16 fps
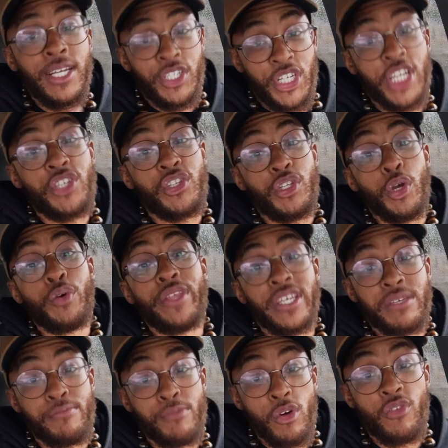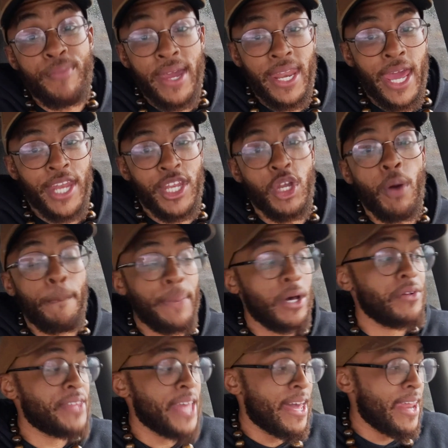just do this movement and you'll
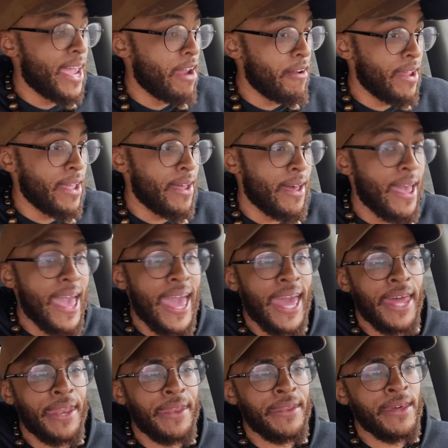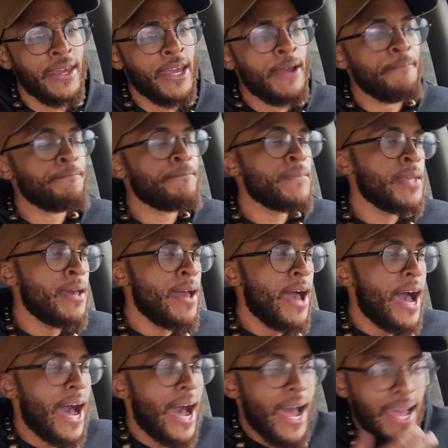build that area. And
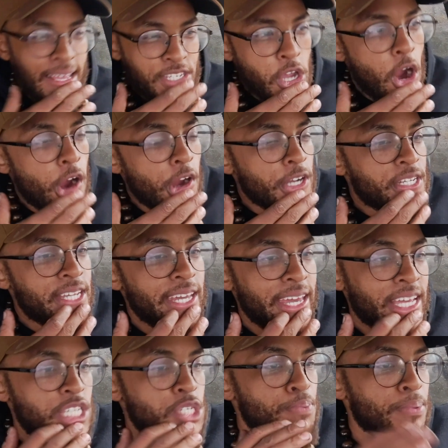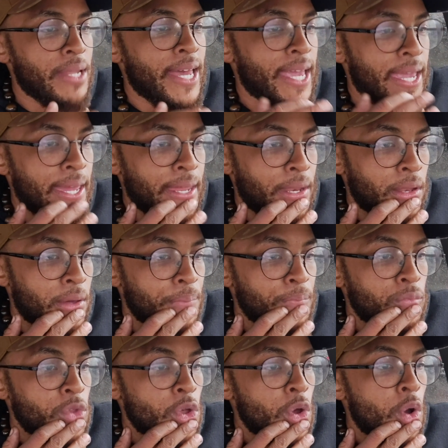it's hard to explain
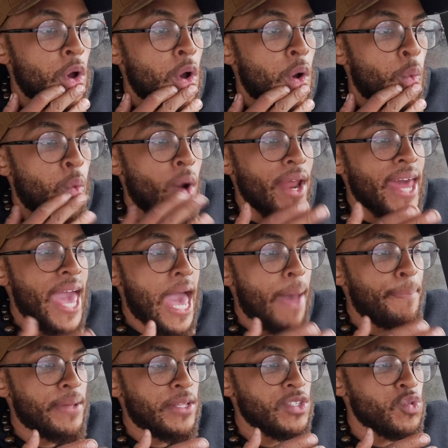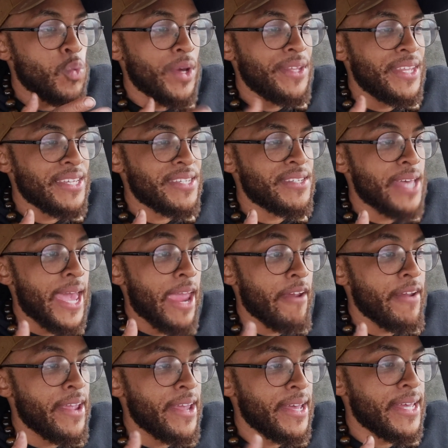what happens when this
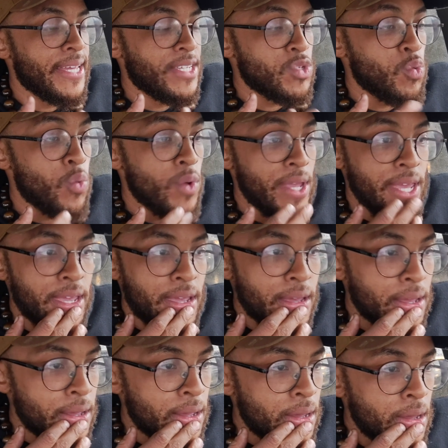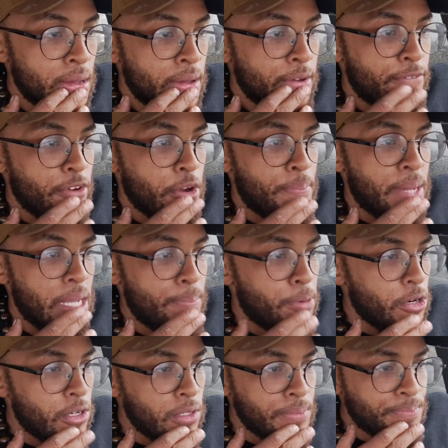area is weak for
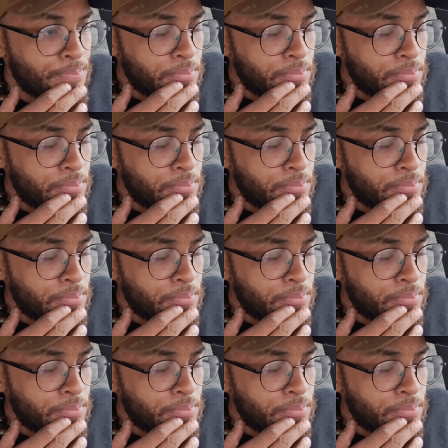people.